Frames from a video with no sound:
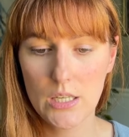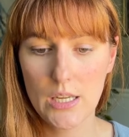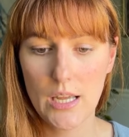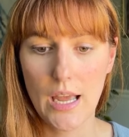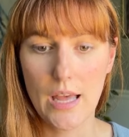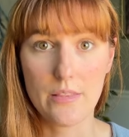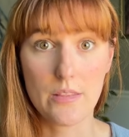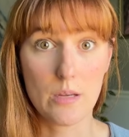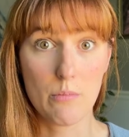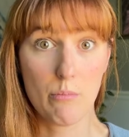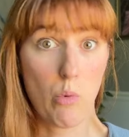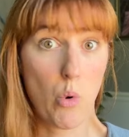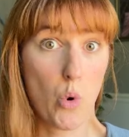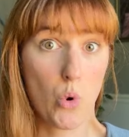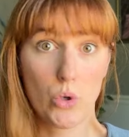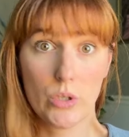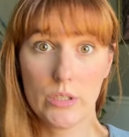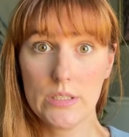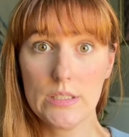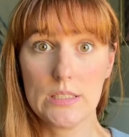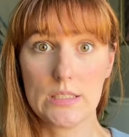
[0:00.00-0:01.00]
and the
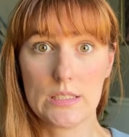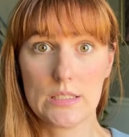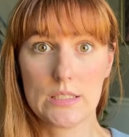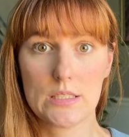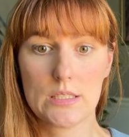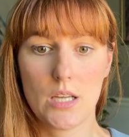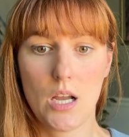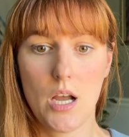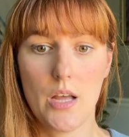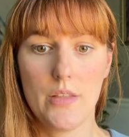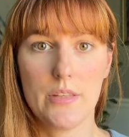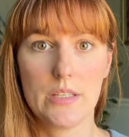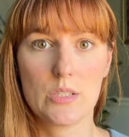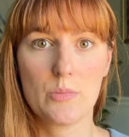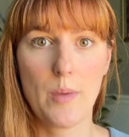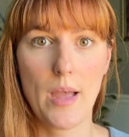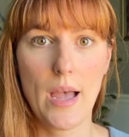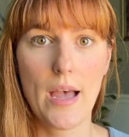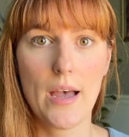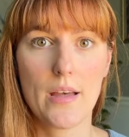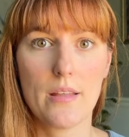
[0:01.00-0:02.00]
importance on this
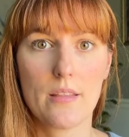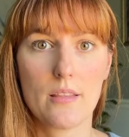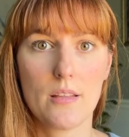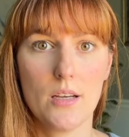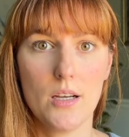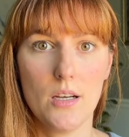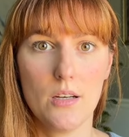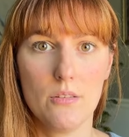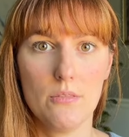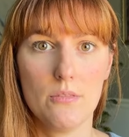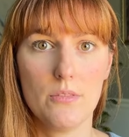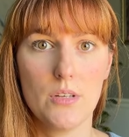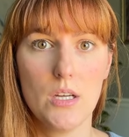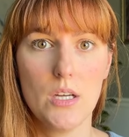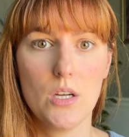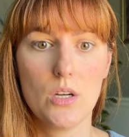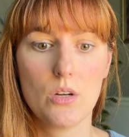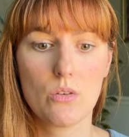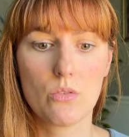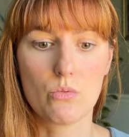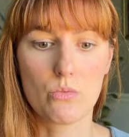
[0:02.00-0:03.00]
path of
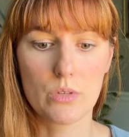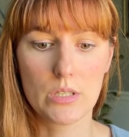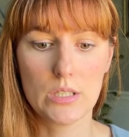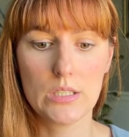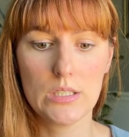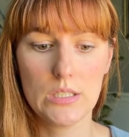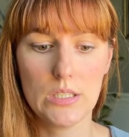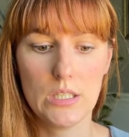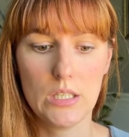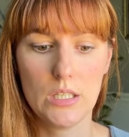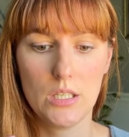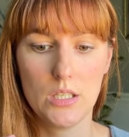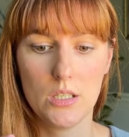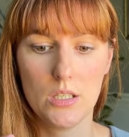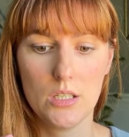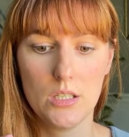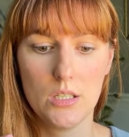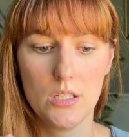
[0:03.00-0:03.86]
really